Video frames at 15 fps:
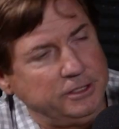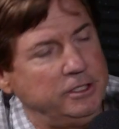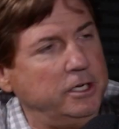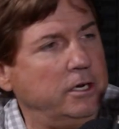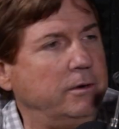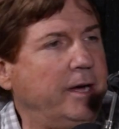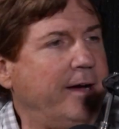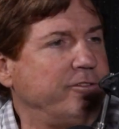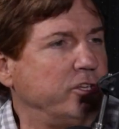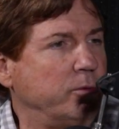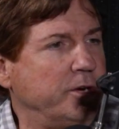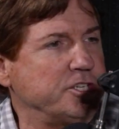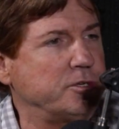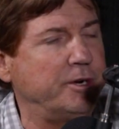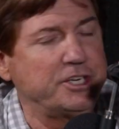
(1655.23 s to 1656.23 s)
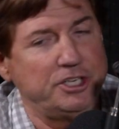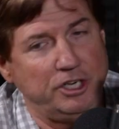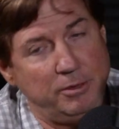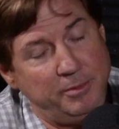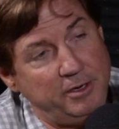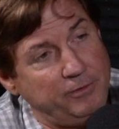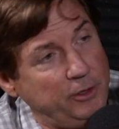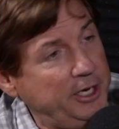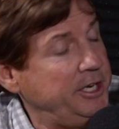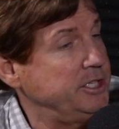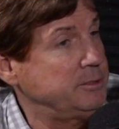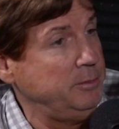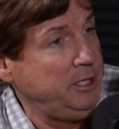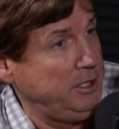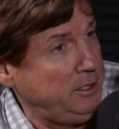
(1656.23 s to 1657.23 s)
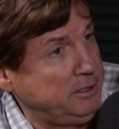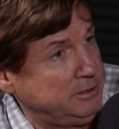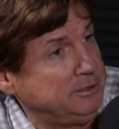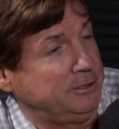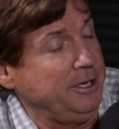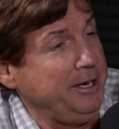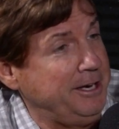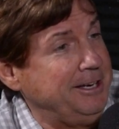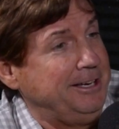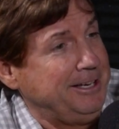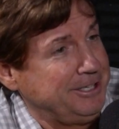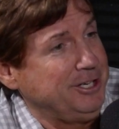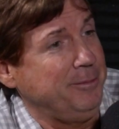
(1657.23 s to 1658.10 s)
After the resurrection, don't be afraid, it's me, okay?